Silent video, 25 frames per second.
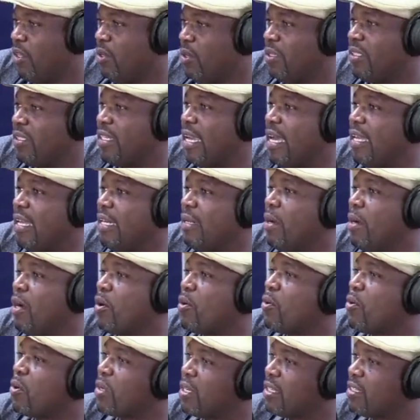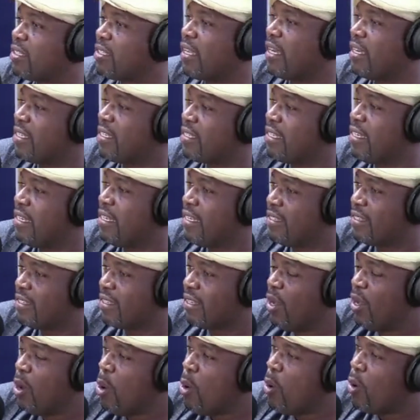chaane makore chisingasenzi.
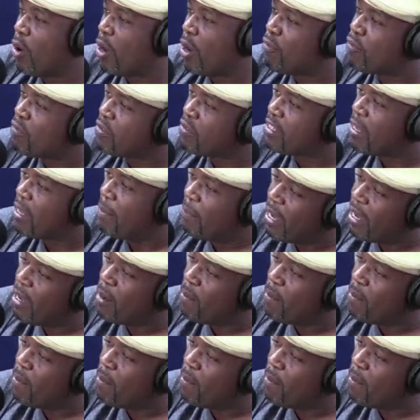Ukabvunza mai